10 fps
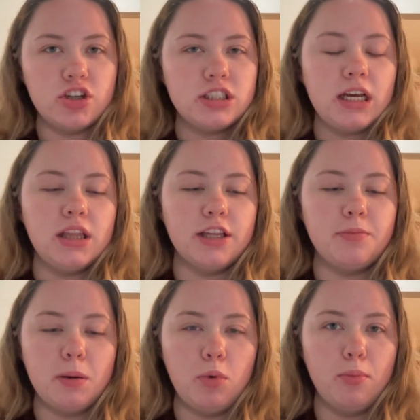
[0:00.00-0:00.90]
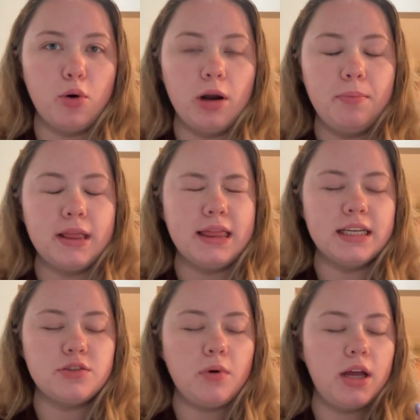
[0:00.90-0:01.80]
They're just like a little bit more boring, but
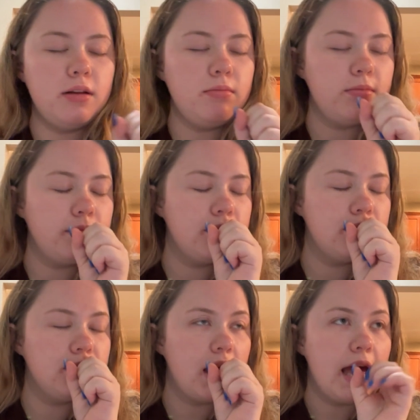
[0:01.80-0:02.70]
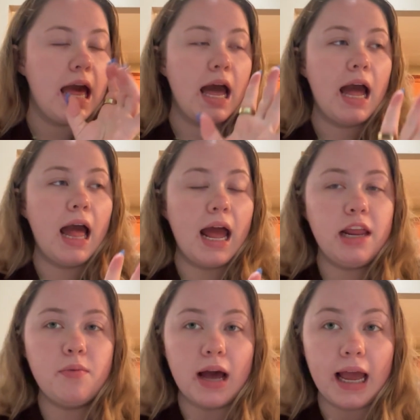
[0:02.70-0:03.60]
this one,
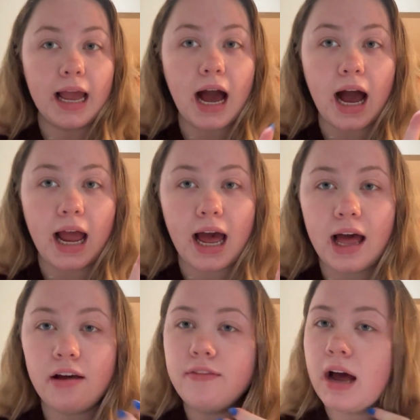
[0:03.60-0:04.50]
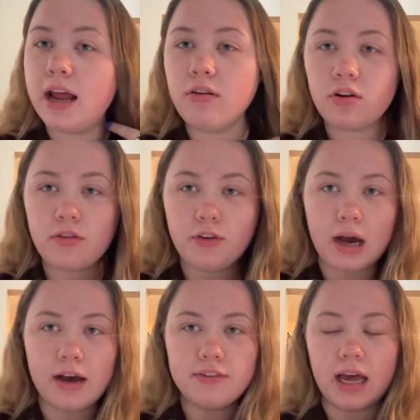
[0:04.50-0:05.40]
anyway, I have, I don't know if you
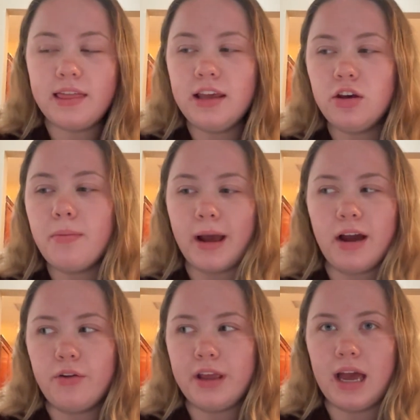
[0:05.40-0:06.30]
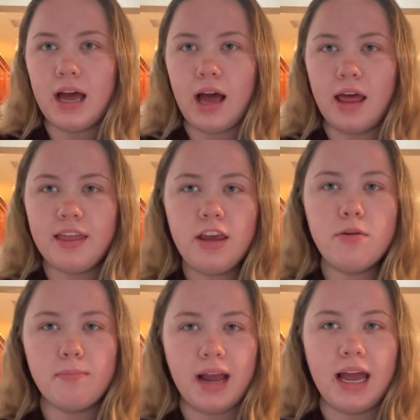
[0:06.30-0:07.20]
have, to, I think you might only, I think
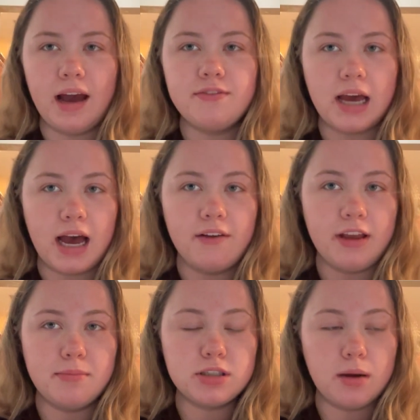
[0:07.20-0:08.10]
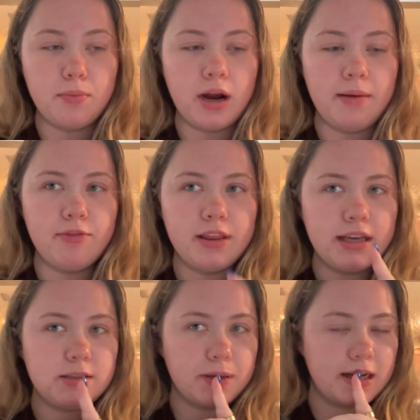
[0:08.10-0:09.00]
you might have to have Amazon Prime for
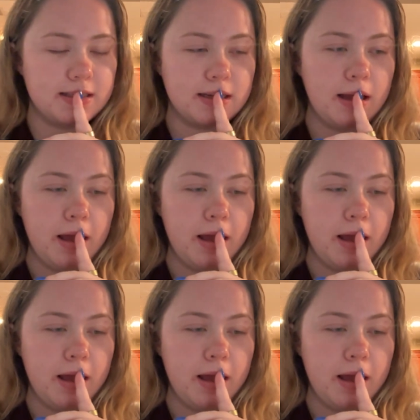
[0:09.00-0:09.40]
this because